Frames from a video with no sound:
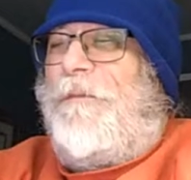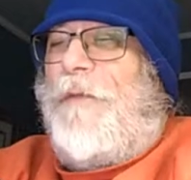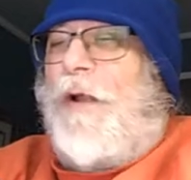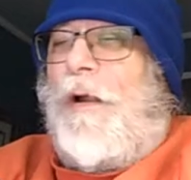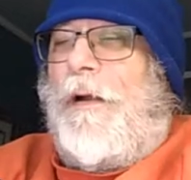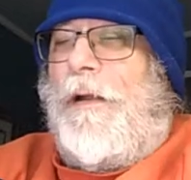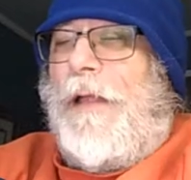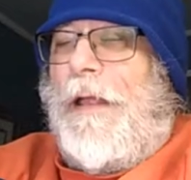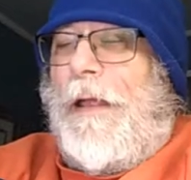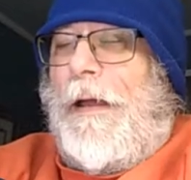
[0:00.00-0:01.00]
Menard
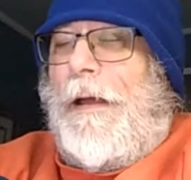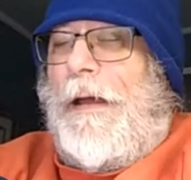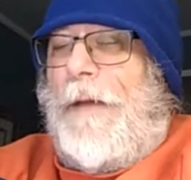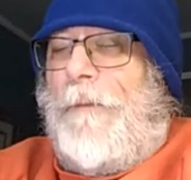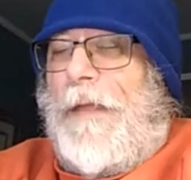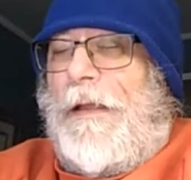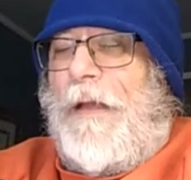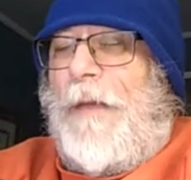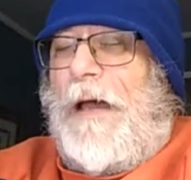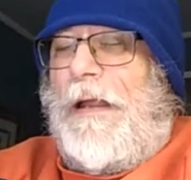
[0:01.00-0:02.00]
um, and
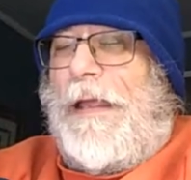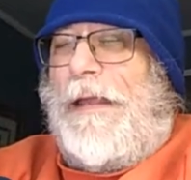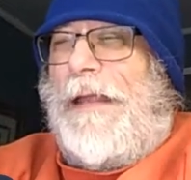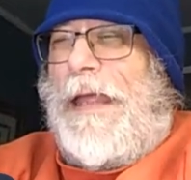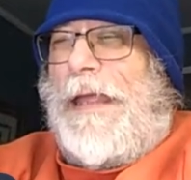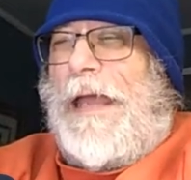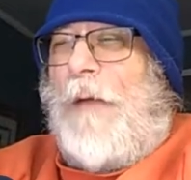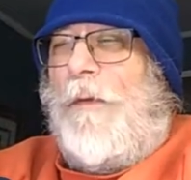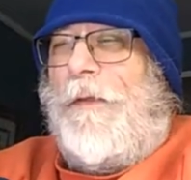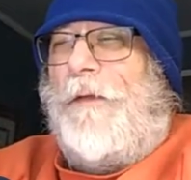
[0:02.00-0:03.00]
come out and hang
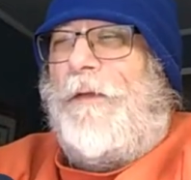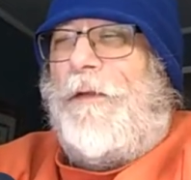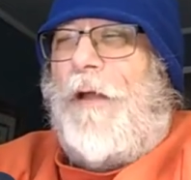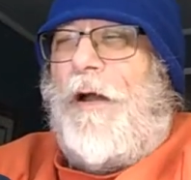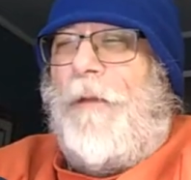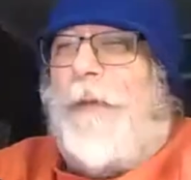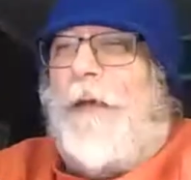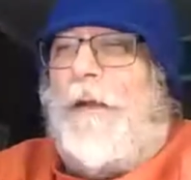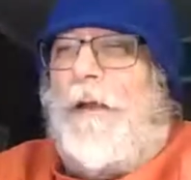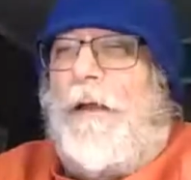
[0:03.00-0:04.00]
out with us and talk
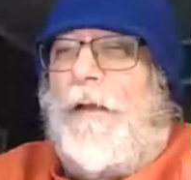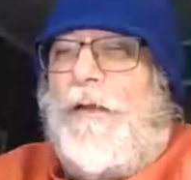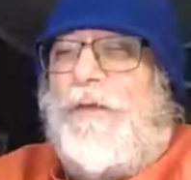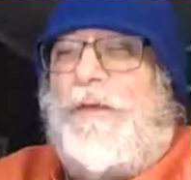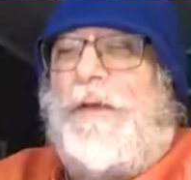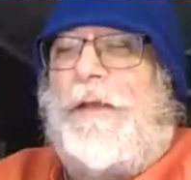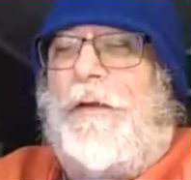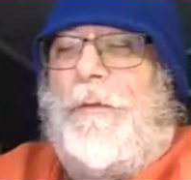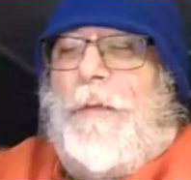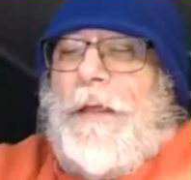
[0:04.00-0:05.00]
about uh, You Should Have
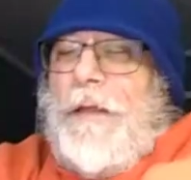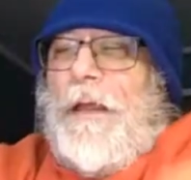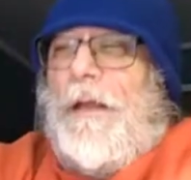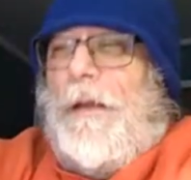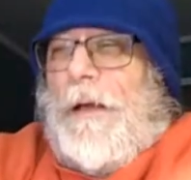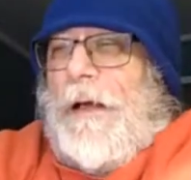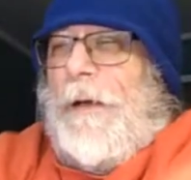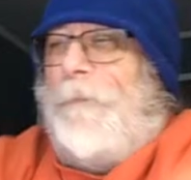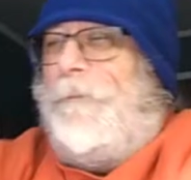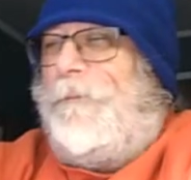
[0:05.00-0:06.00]
Killed Me
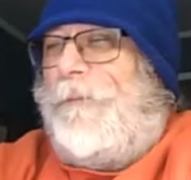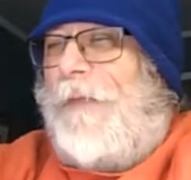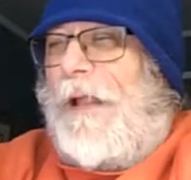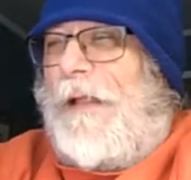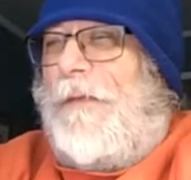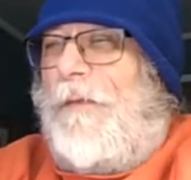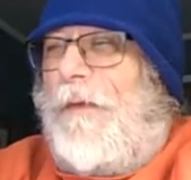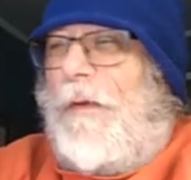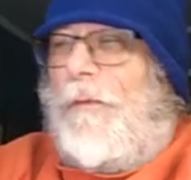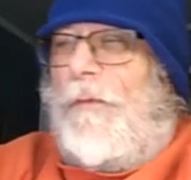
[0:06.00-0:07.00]
um,
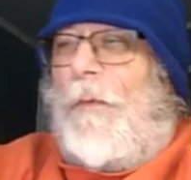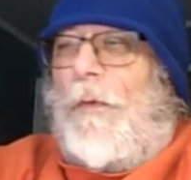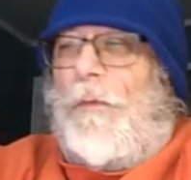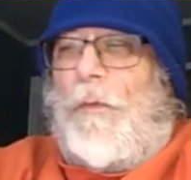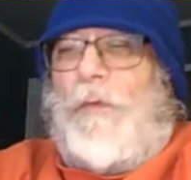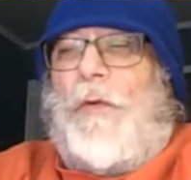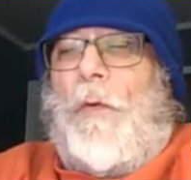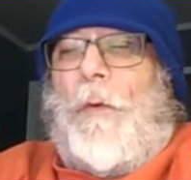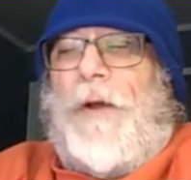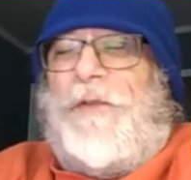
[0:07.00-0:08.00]
we'll we'll
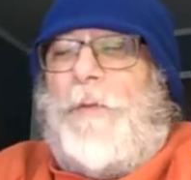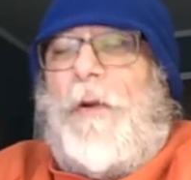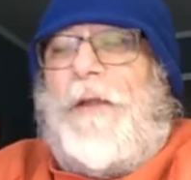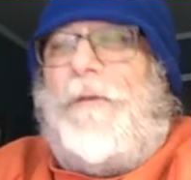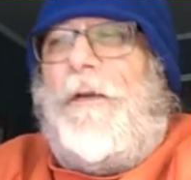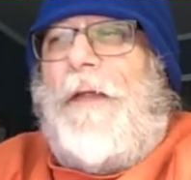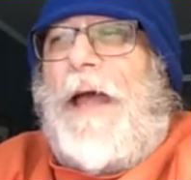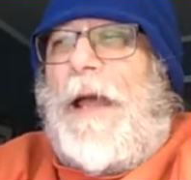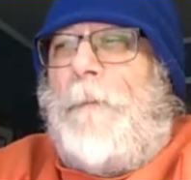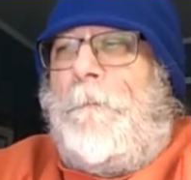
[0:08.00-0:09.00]
do a watch party for
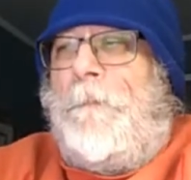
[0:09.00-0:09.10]
that.